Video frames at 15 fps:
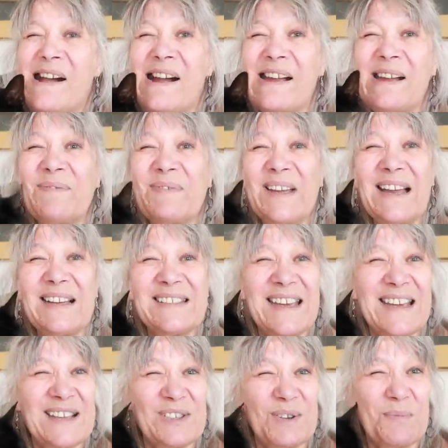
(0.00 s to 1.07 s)
I have cat
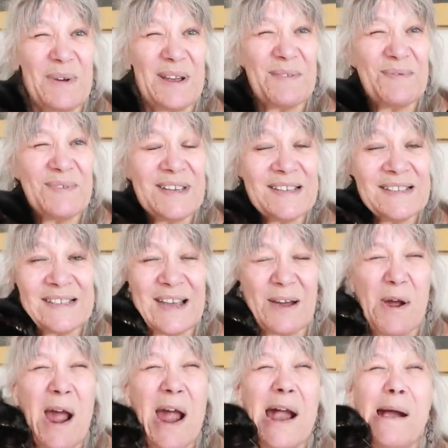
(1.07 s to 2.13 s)
hairs on my face
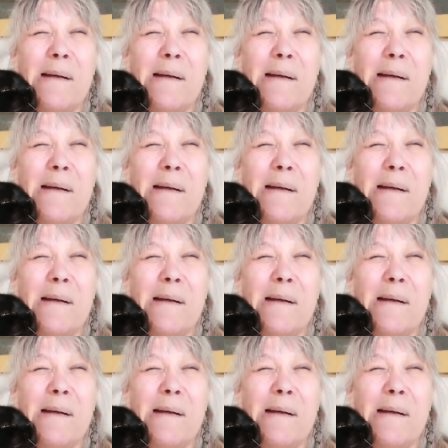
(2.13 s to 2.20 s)
now.